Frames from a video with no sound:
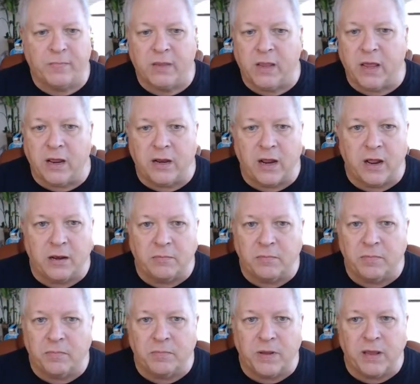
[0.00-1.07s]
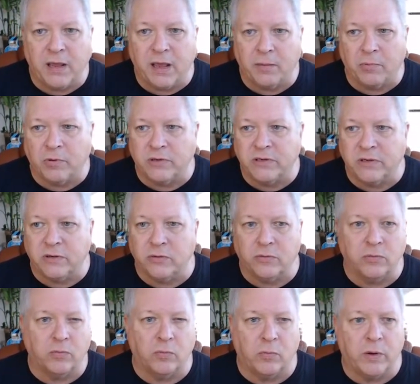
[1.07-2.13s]
and being able
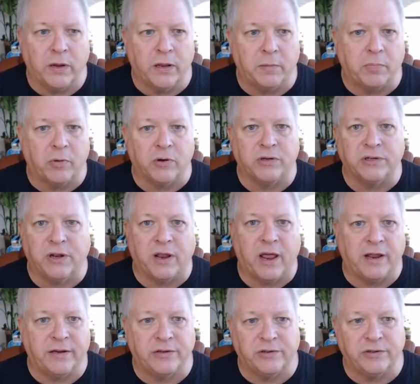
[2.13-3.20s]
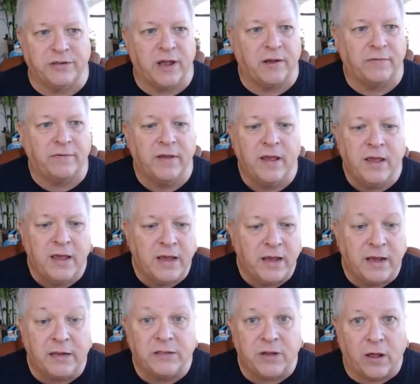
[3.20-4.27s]
to really personalize yourself.
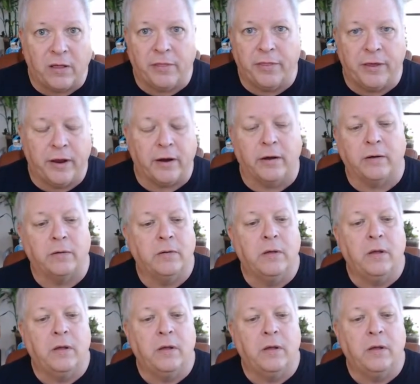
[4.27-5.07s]
It's all there.